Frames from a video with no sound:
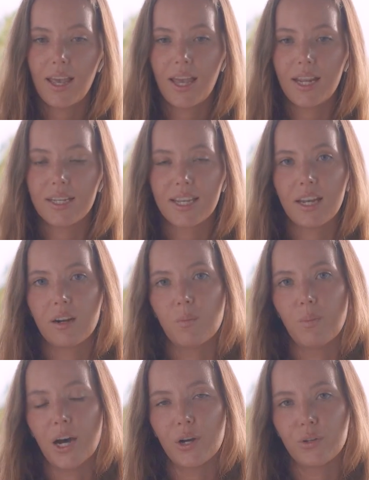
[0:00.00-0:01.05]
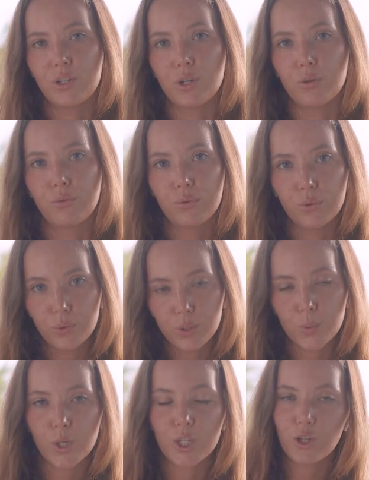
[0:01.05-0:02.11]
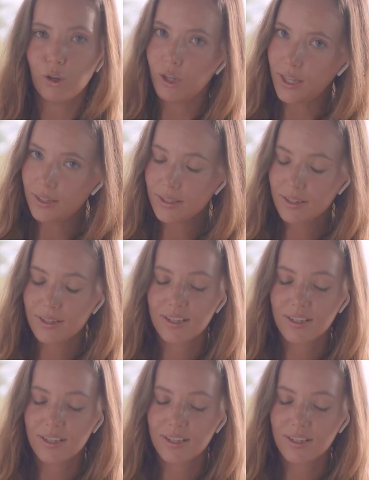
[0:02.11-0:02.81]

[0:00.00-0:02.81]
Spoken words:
and care about your food, what you eat.